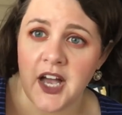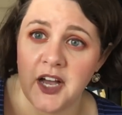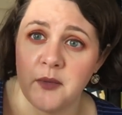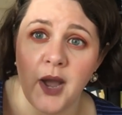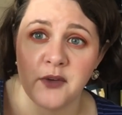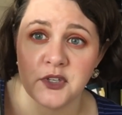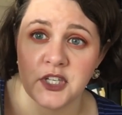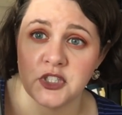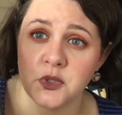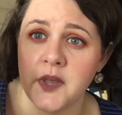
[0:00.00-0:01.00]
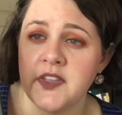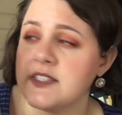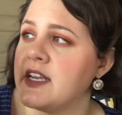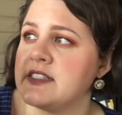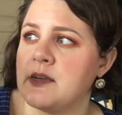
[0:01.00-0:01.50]
Um, I really enjoyed
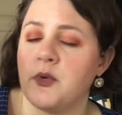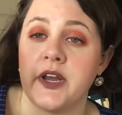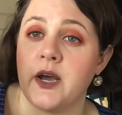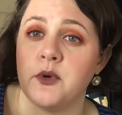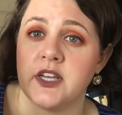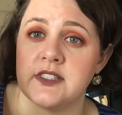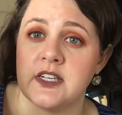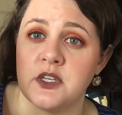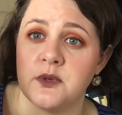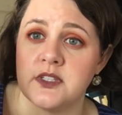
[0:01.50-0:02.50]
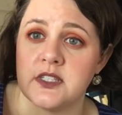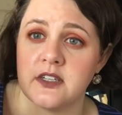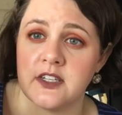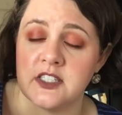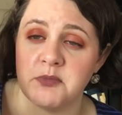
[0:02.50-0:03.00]
this. At some point I will continue in the
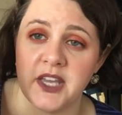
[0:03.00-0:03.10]
series,